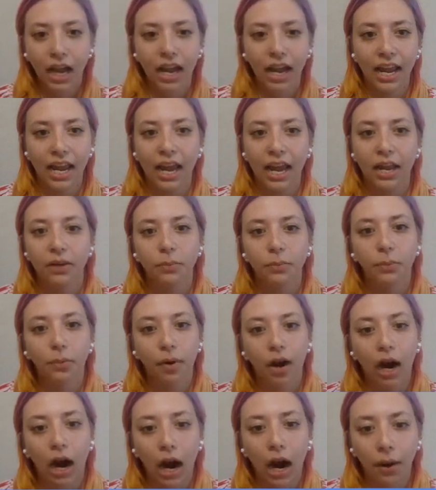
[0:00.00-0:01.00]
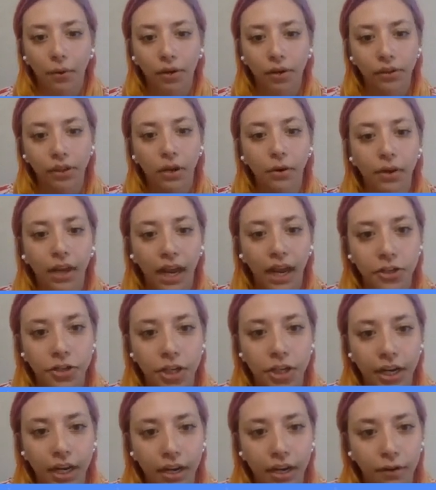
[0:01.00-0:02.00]
And our
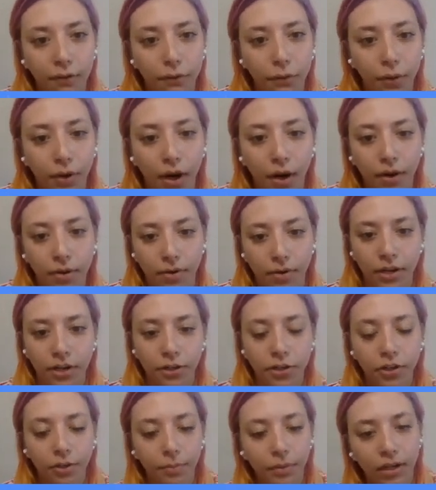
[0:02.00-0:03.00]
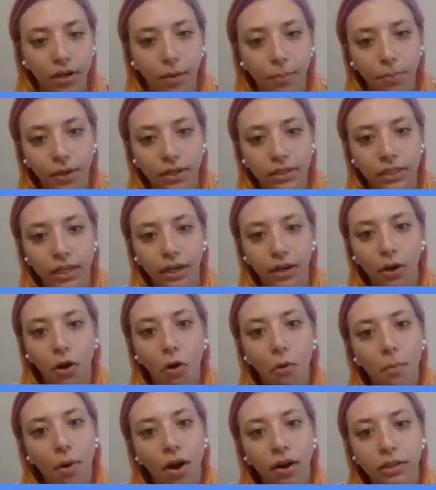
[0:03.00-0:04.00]
location for our initial meetup was in
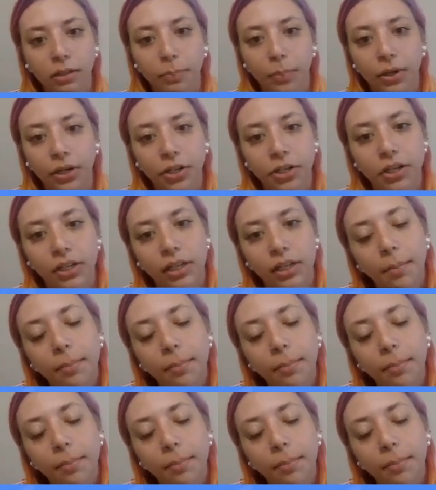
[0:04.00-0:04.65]
Comox, British